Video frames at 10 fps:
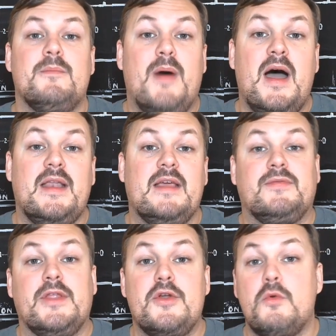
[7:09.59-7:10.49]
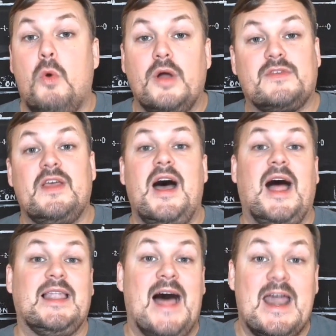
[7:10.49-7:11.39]
But if Leonard wants
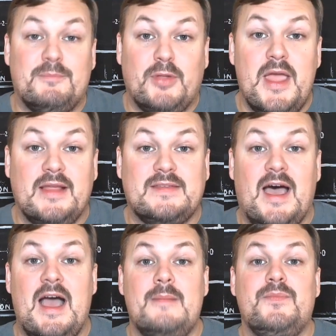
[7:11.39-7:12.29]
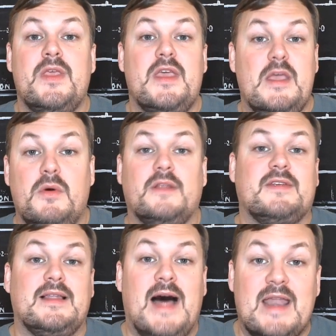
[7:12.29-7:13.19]
a lot of playing time, he
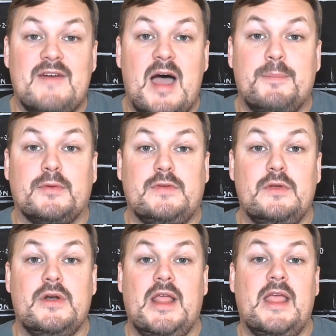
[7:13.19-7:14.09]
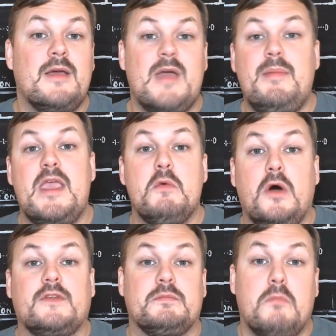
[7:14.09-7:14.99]
wants a lot of opportunity, maybe he
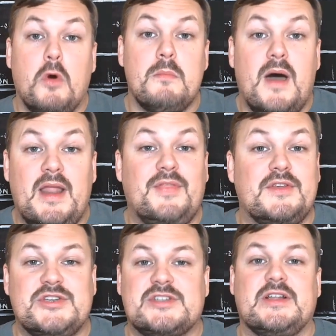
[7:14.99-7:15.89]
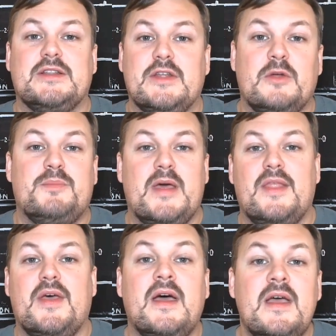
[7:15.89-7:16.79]
wants more money than just a little bit
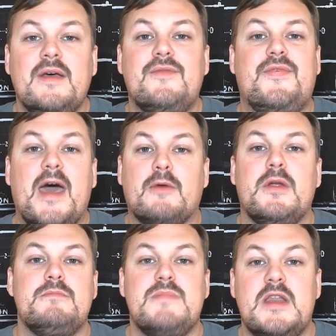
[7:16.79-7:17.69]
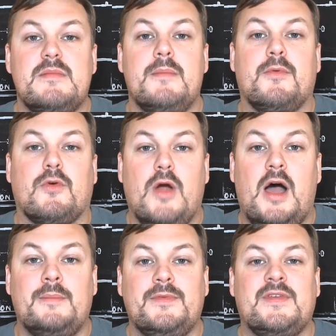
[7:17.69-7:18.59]
of the veteran minimum
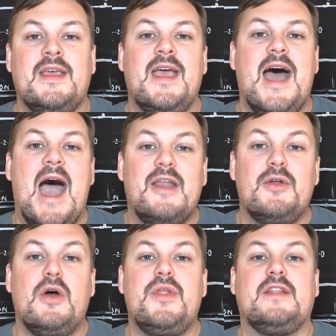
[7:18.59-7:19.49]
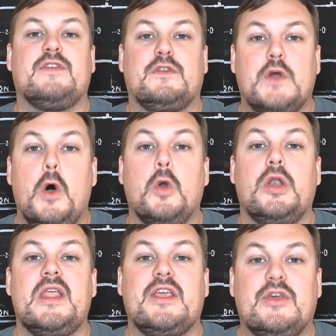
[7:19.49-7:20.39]
crumbs, I don't know that it's a
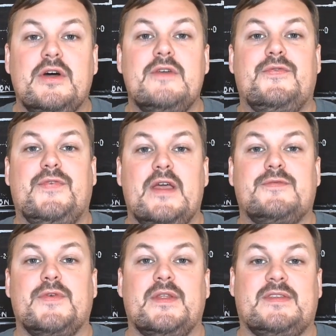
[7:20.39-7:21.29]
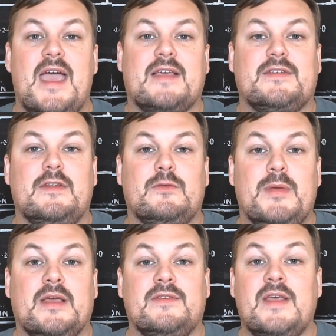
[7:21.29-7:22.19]
totally good fit for the Texans
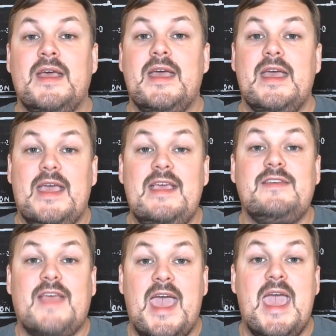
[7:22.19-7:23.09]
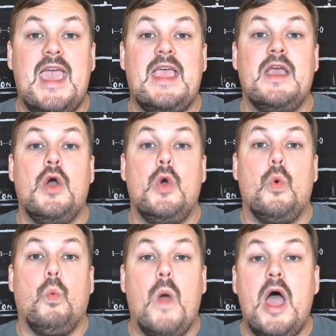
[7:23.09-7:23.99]
because he's a
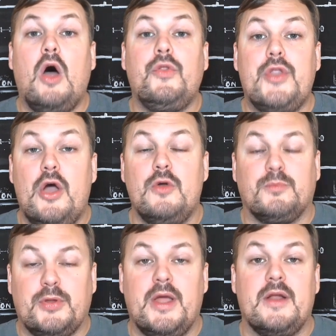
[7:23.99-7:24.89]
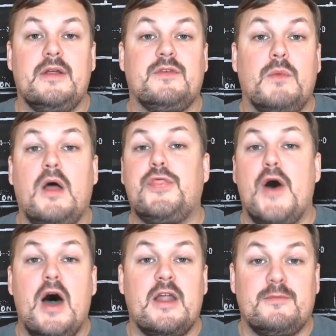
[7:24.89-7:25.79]
well-known player. He's a
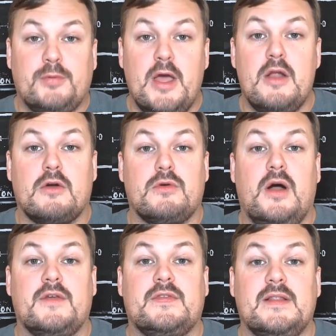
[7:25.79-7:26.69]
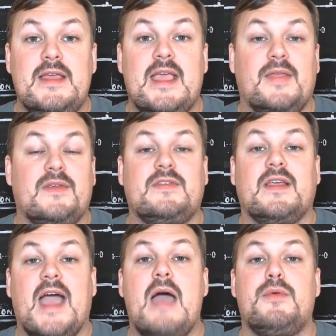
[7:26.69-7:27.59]
well-thought-of player across the league, and this is
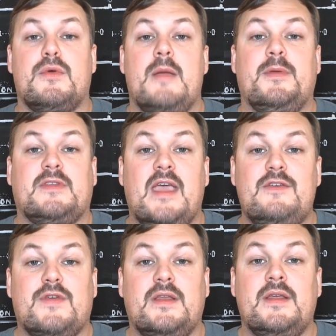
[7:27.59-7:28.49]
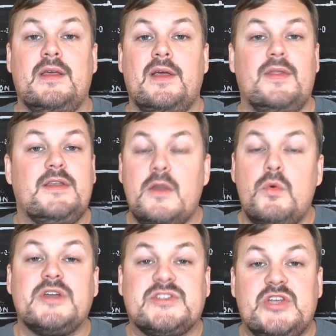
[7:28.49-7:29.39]
a guy with a reputation that
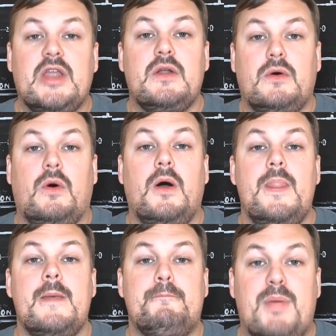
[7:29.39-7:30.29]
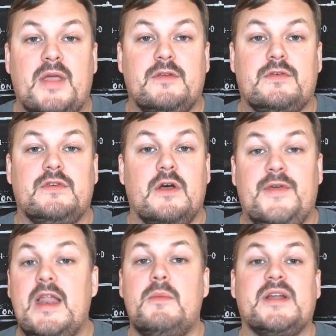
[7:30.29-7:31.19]
doesn't want to sit on the bench. So if
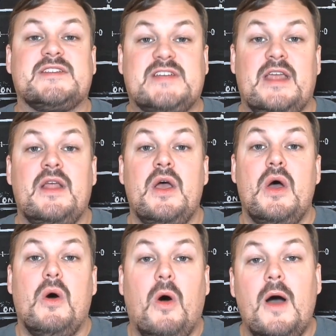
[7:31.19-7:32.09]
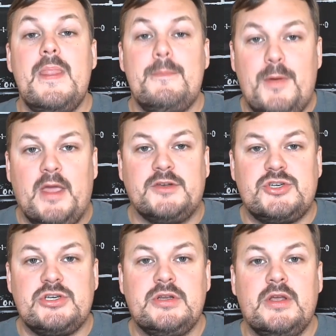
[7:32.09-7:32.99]
he doesn't want to sit on the
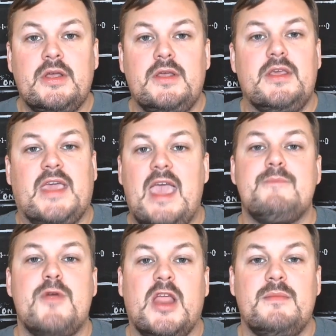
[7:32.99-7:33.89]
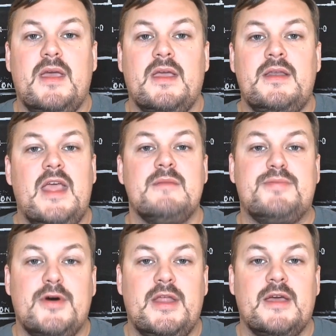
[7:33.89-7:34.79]
bench, you can't bring him in and
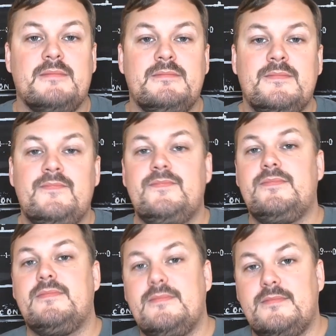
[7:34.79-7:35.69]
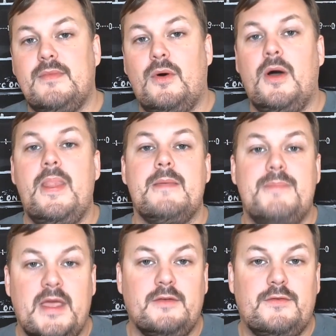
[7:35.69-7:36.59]
put him on the
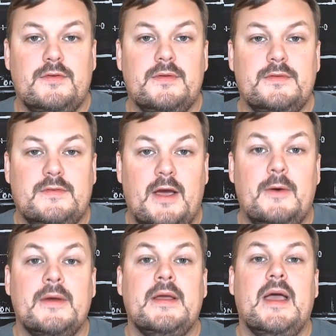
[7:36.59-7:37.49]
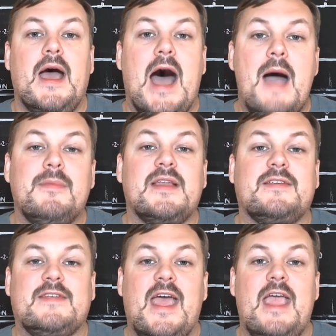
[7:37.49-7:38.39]
bench. So I'm going
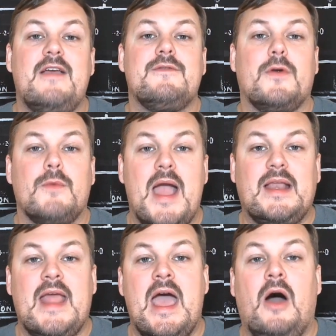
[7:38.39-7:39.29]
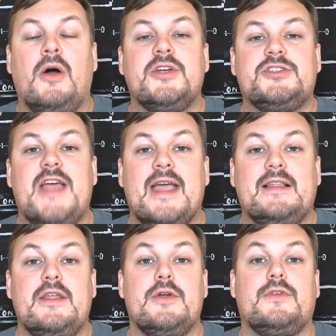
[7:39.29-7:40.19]
to say for right now,
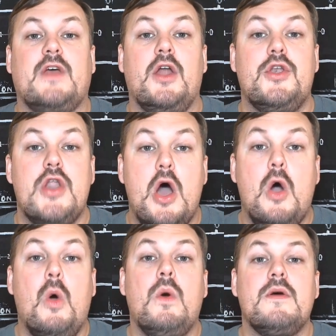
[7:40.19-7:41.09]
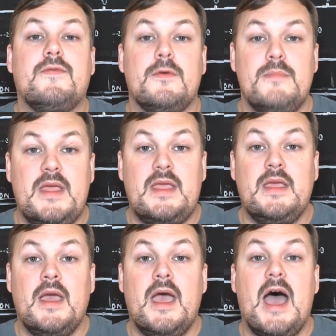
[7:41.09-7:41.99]
Shaq Leonard's a no for
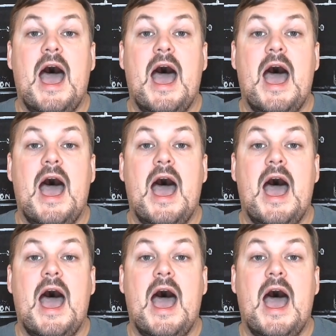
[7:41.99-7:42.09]
me.